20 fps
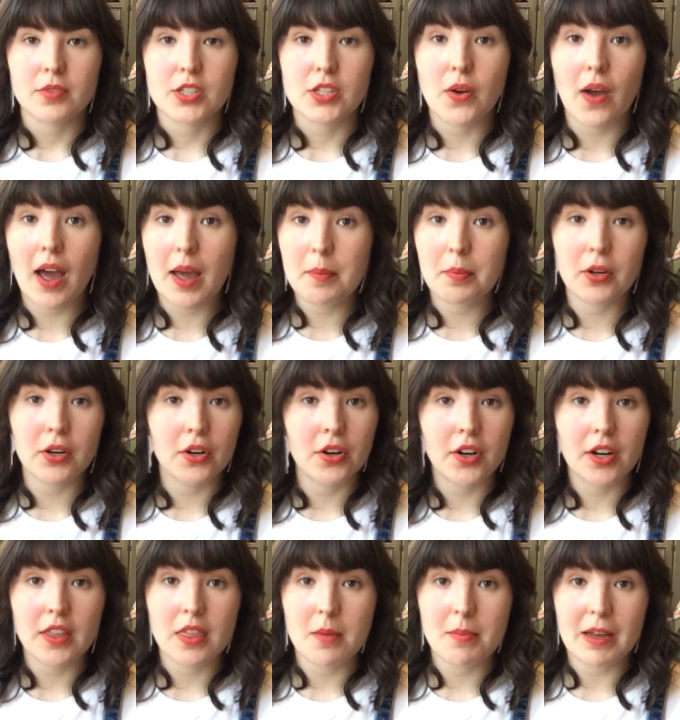So I put
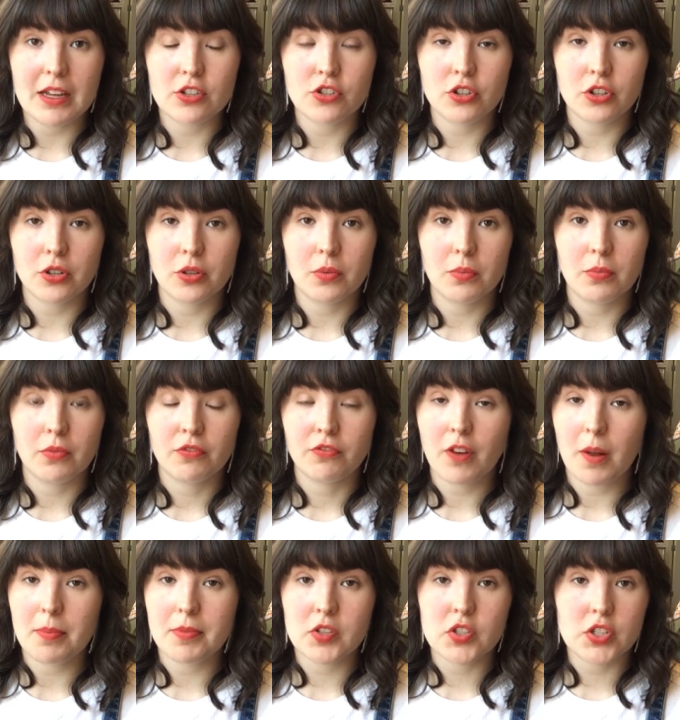her in the bedroom
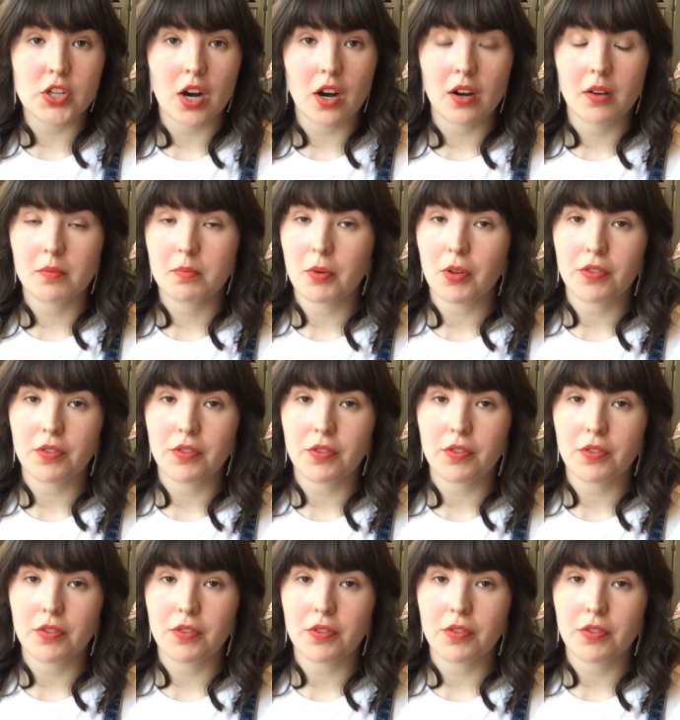from the start,